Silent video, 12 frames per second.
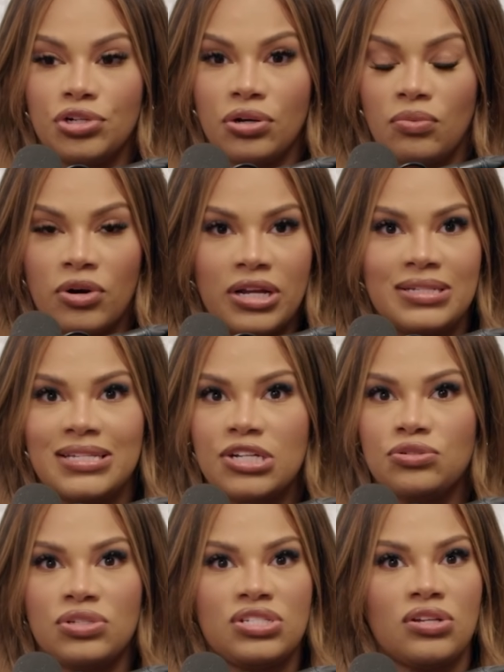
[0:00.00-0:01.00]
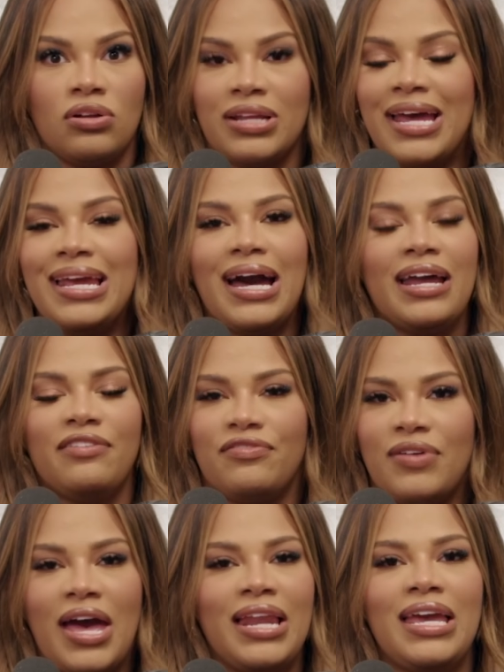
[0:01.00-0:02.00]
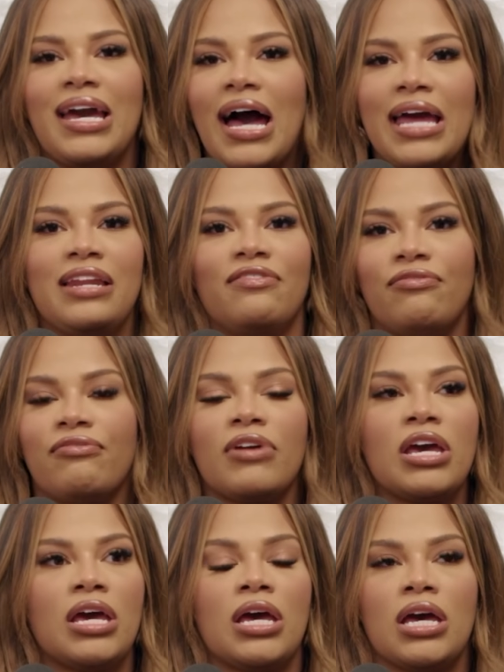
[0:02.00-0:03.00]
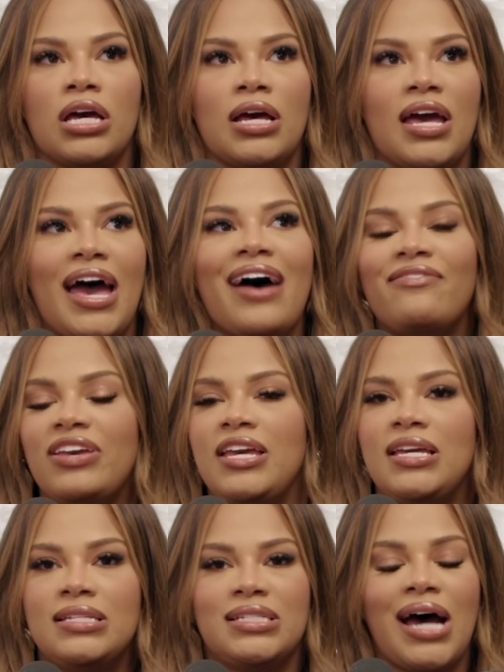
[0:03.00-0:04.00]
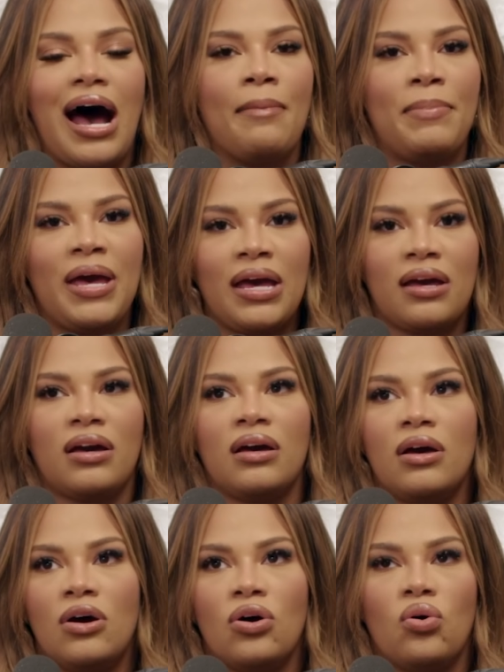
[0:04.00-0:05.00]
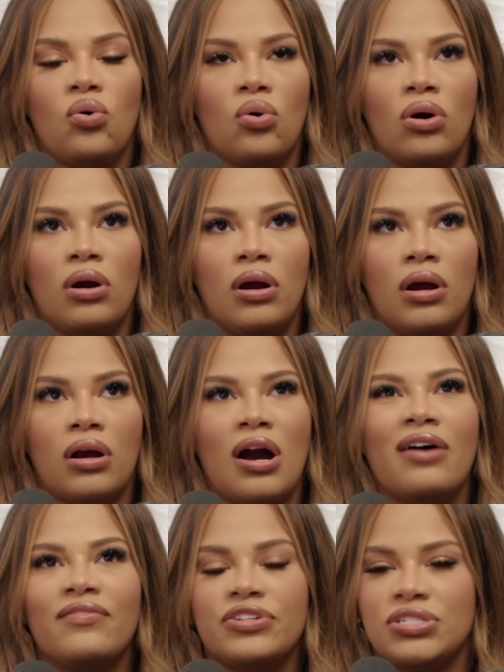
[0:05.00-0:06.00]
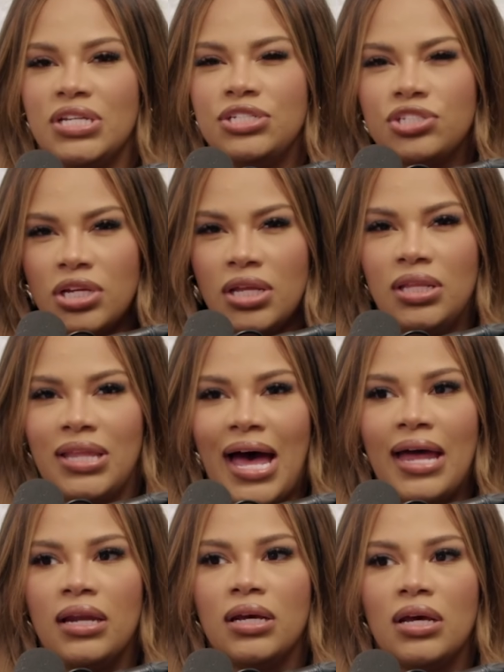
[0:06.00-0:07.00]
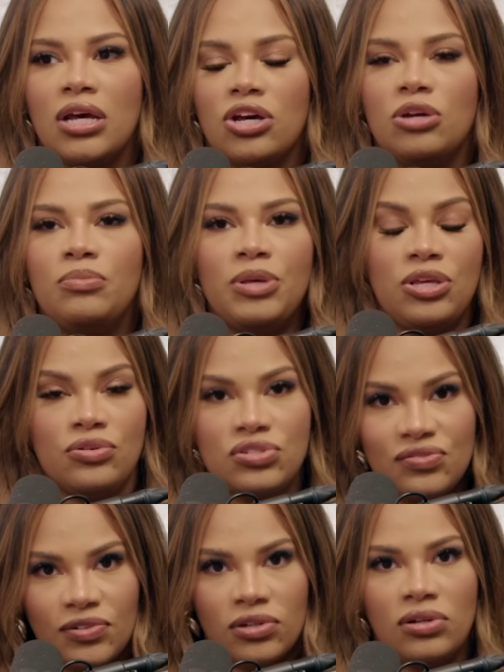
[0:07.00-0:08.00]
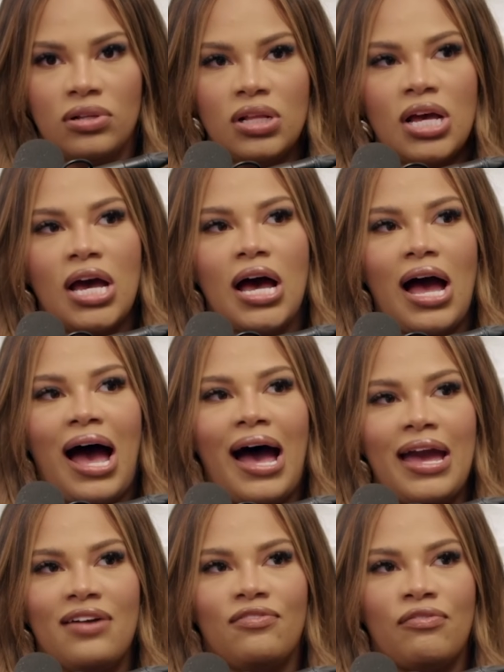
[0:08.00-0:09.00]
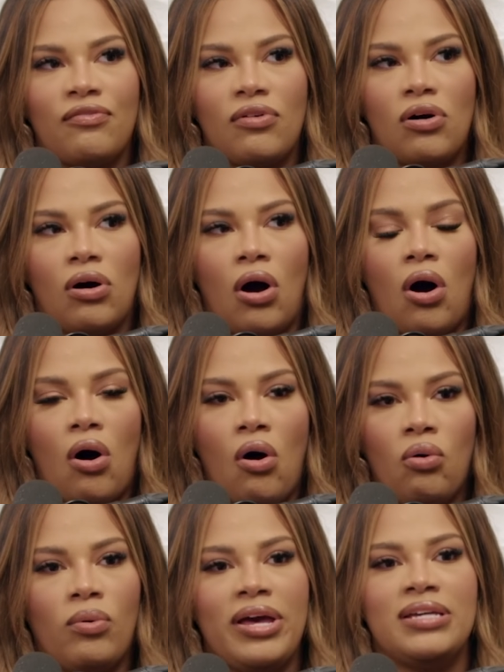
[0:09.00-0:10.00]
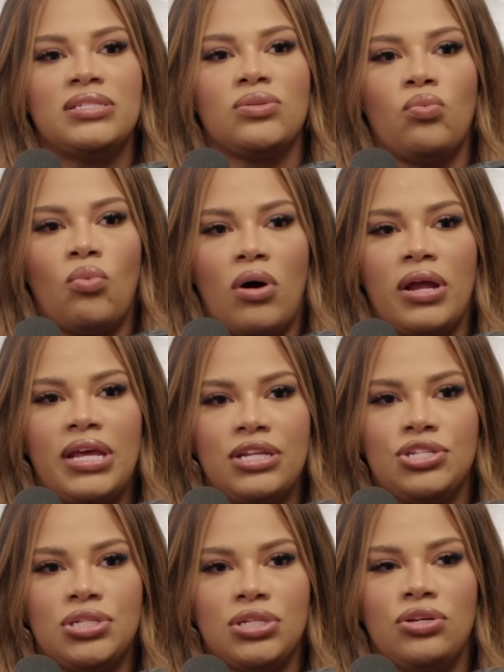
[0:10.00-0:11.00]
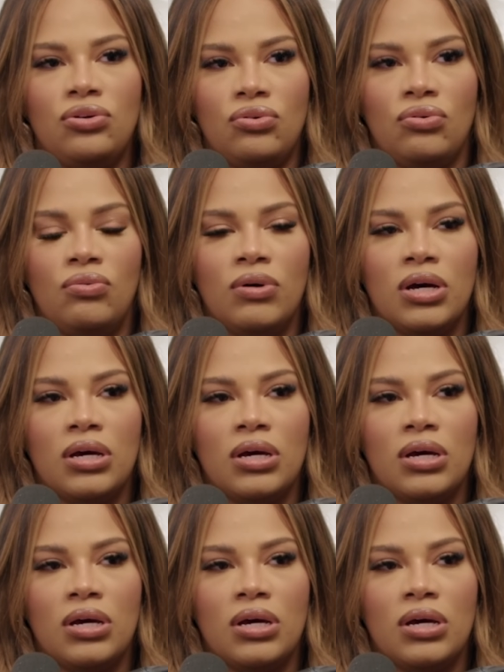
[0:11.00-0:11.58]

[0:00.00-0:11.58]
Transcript: warning, sexual assault, any kind of heavy topic or conversation that could be useful. I have always wanted to